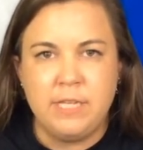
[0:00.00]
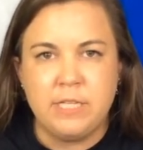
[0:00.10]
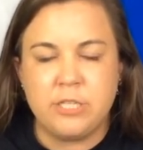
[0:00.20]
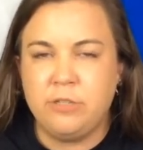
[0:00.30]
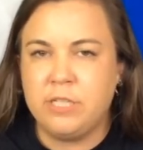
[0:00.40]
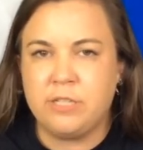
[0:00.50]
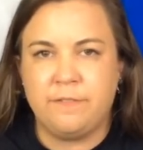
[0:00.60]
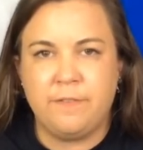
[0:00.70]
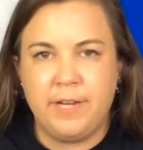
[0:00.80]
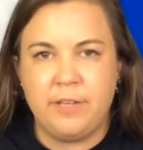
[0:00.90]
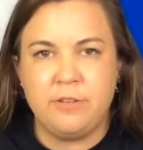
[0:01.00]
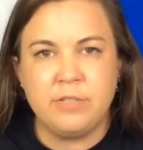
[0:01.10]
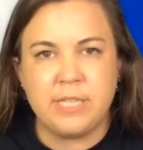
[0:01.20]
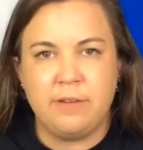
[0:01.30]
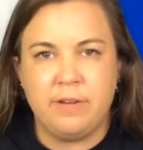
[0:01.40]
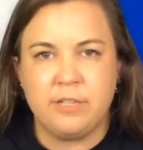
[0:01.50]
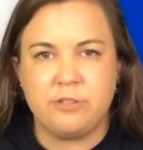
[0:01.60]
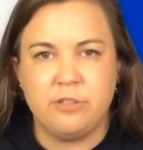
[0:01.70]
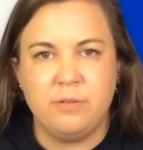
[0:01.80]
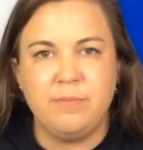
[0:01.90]
Students are free to use that
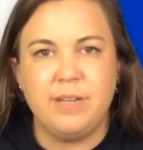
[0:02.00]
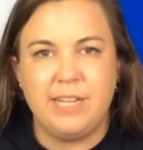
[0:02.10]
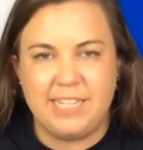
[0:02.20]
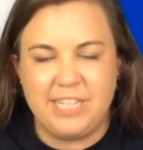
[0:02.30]
restroom at